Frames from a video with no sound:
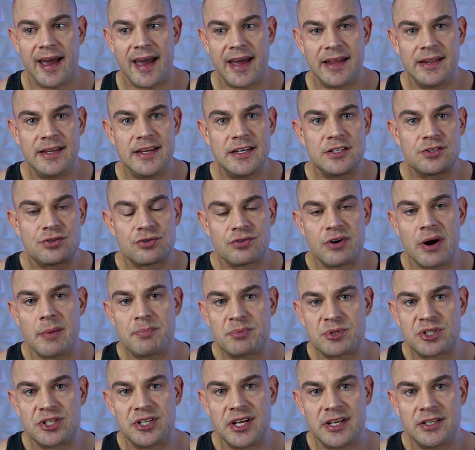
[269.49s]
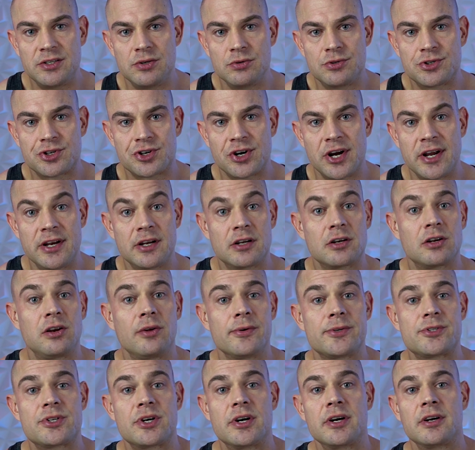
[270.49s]
And these reps that you train
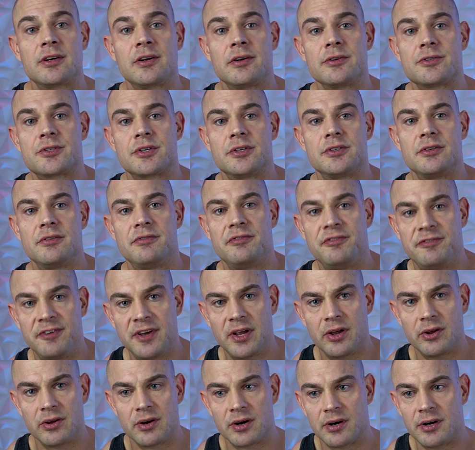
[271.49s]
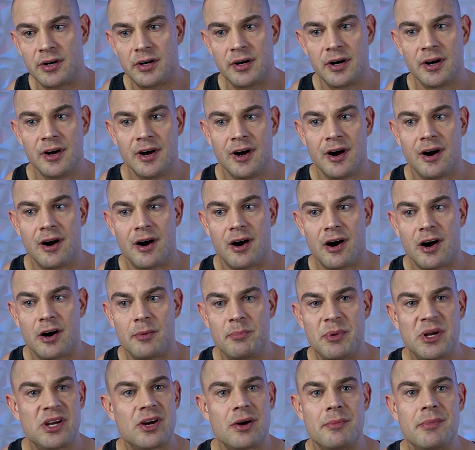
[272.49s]
closer and closer to failure
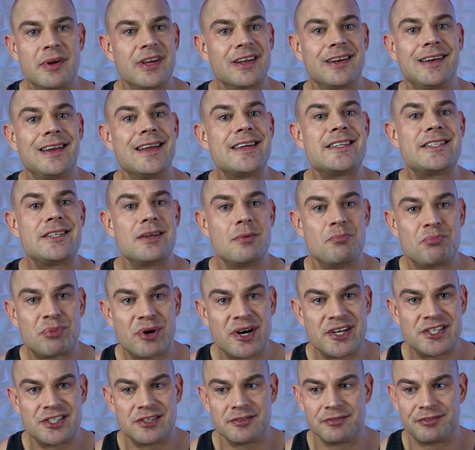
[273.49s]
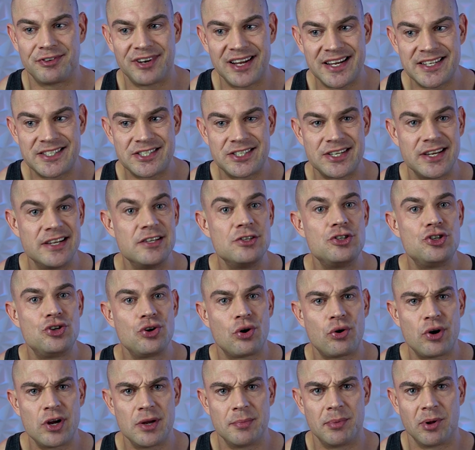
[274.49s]
are becoming less impressive, less
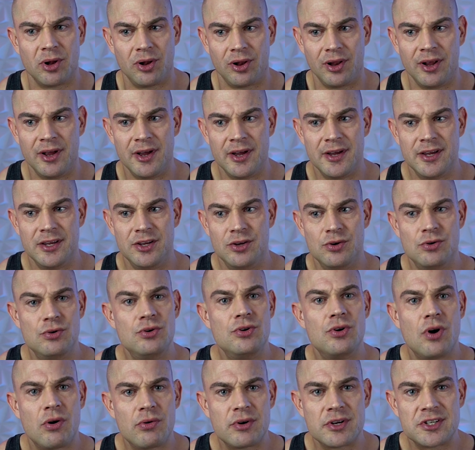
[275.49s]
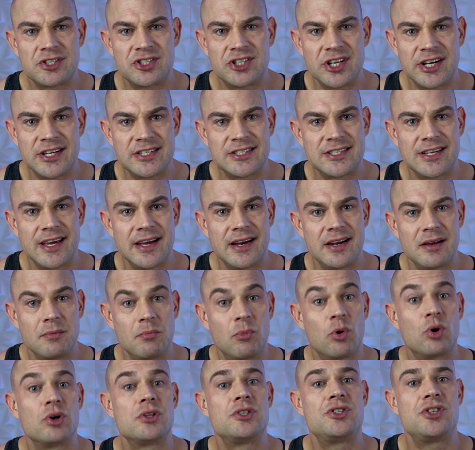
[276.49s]
enjoyable. You notice that it's
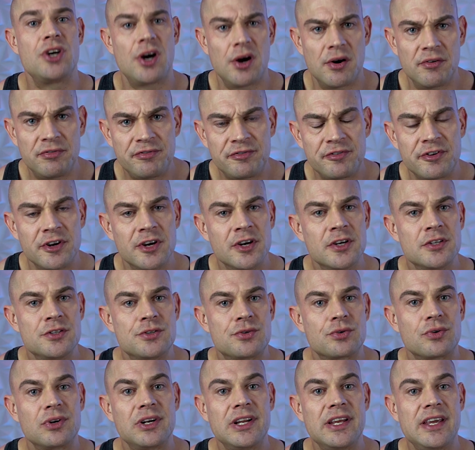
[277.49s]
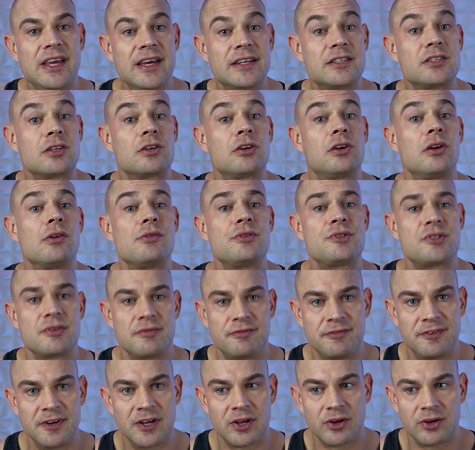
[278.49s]
getting more tough to really get close
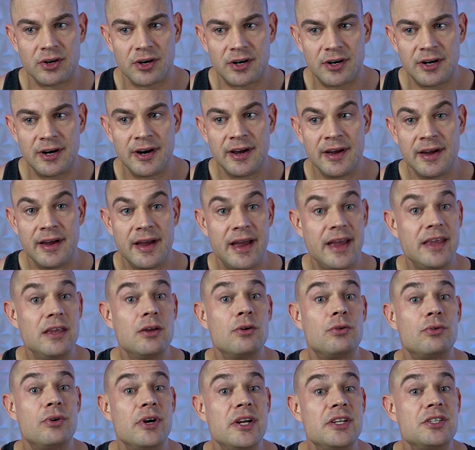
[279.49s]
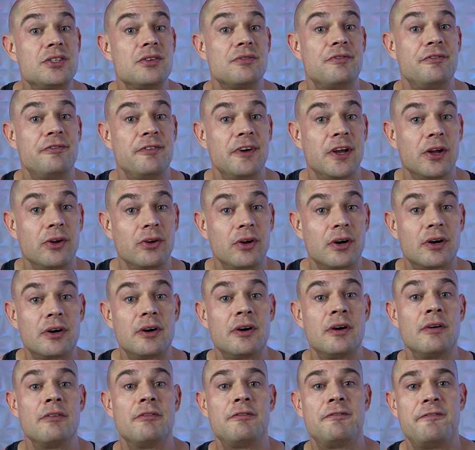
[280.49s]
to failure, and you reach
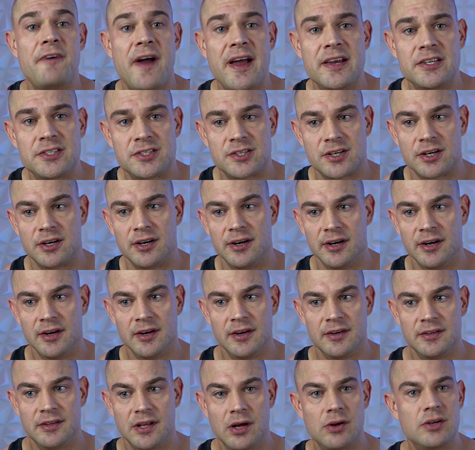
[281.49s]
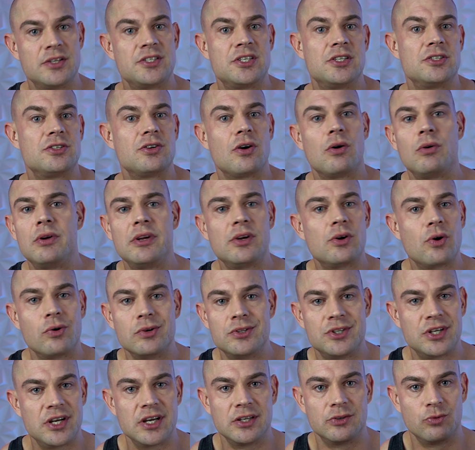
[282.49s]
failure faster. Now, this is only
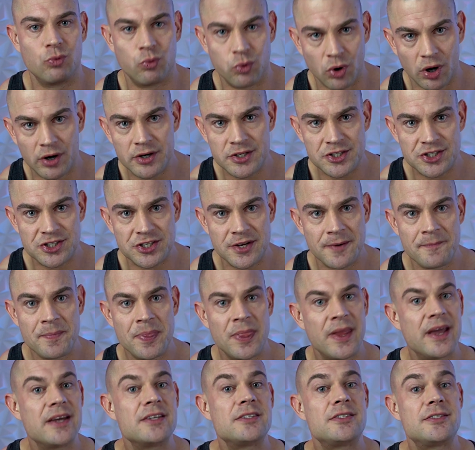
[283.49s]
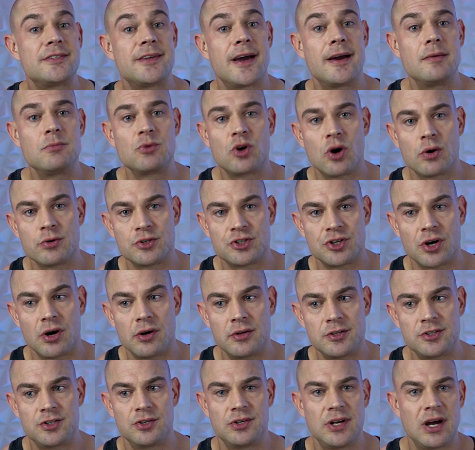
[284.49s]
going to get worse as time goes
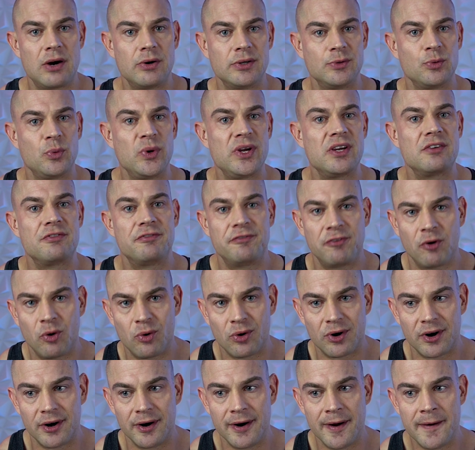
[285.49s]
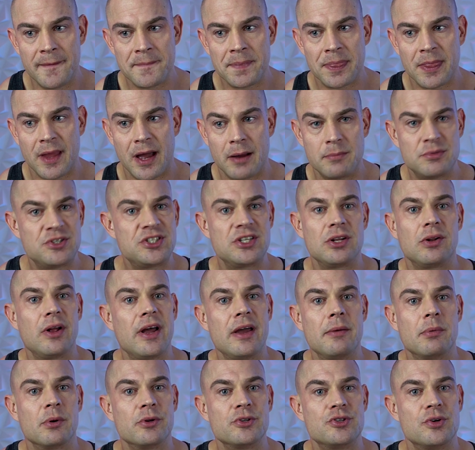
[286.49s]
on. So now at week 4, I'm
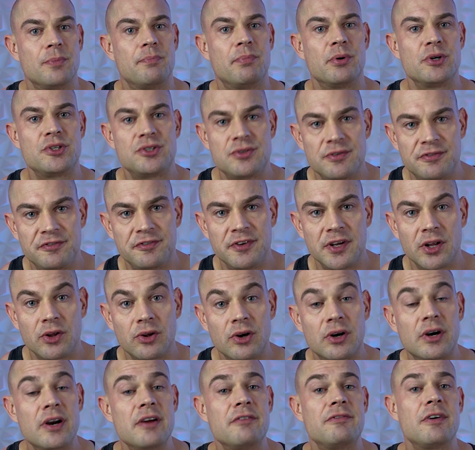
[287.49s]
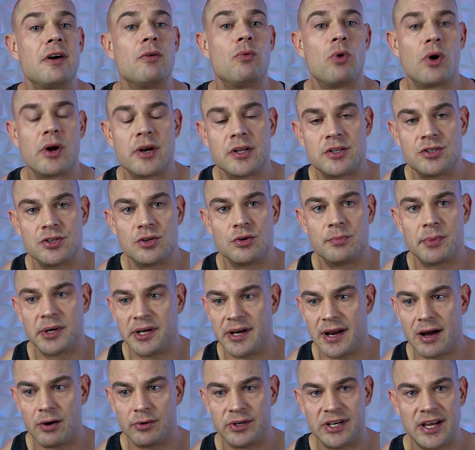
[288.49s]
still able to push to failure if I wanted to,
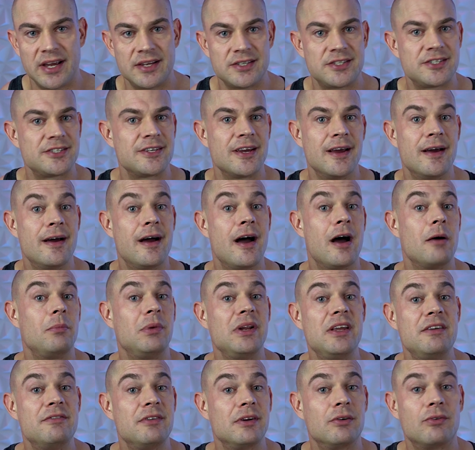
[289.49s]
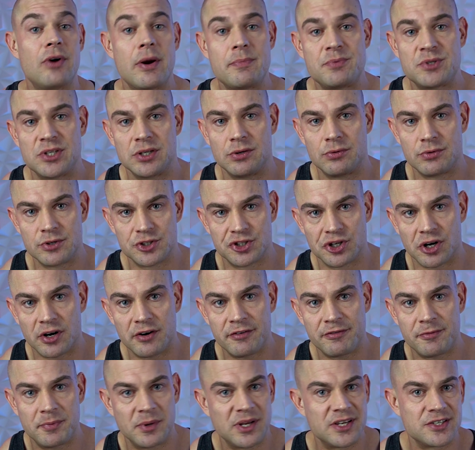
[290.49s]
but nowadays I'm leaving reps in
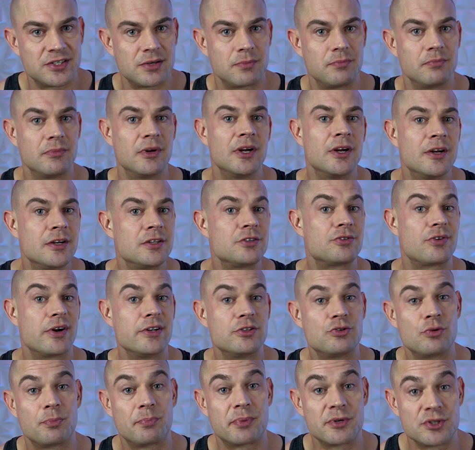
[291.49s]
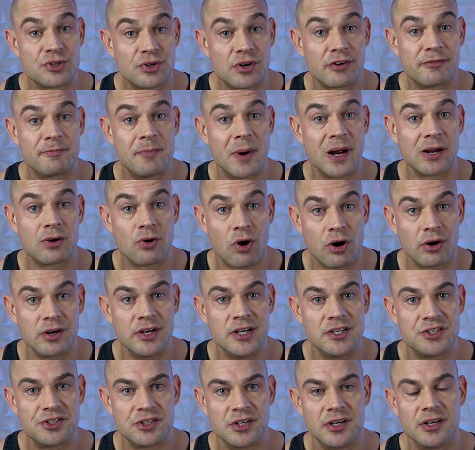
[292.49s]
reserve because I'm trying to preserve my
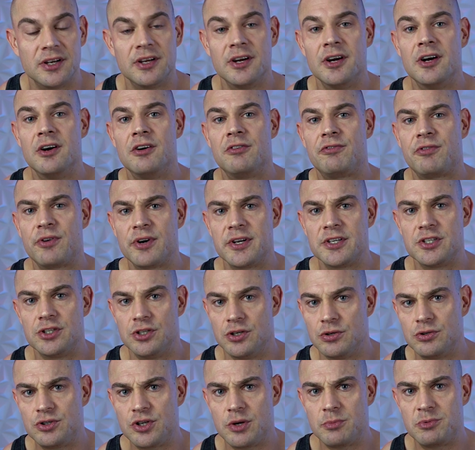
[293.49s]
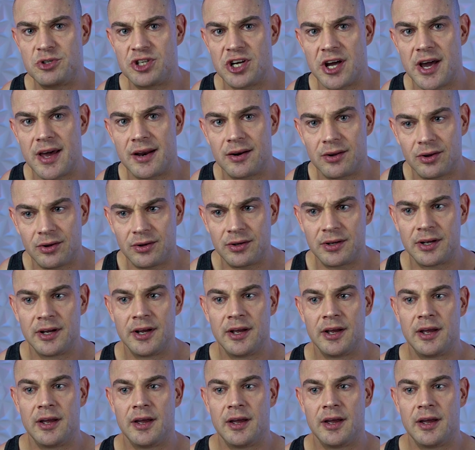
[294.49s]
cognition for this YouTube channel.